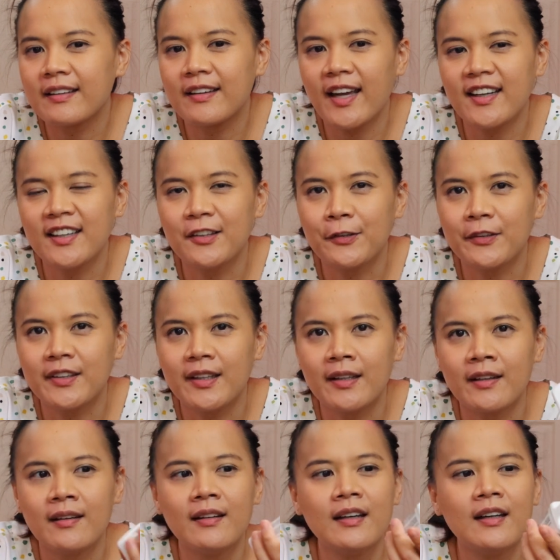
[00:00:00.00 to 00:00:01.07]
get into
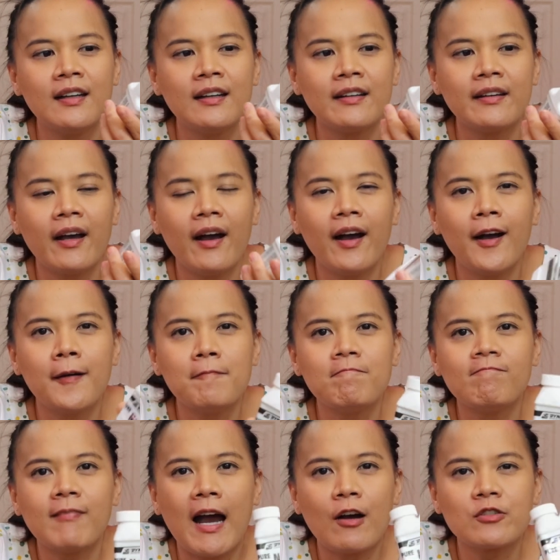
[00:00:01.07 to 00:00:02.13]
the
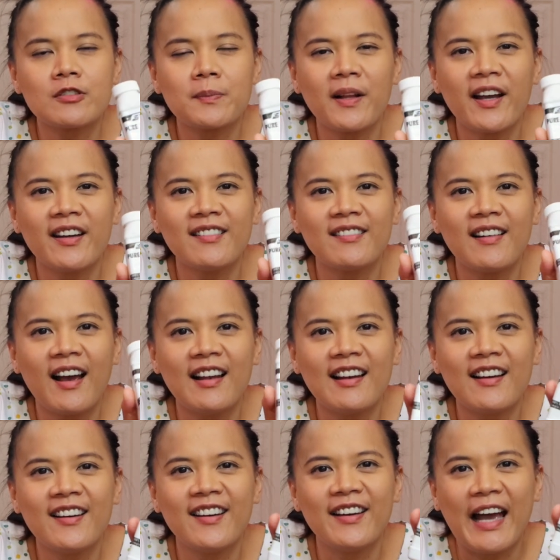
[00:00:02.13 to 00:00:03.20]
house plant.
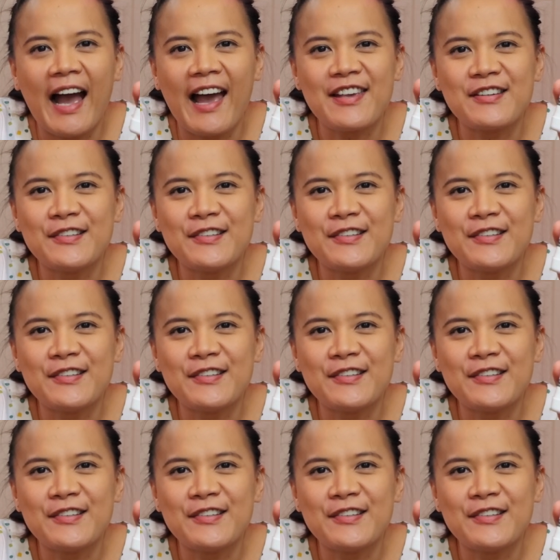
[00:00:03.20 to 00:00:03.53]
I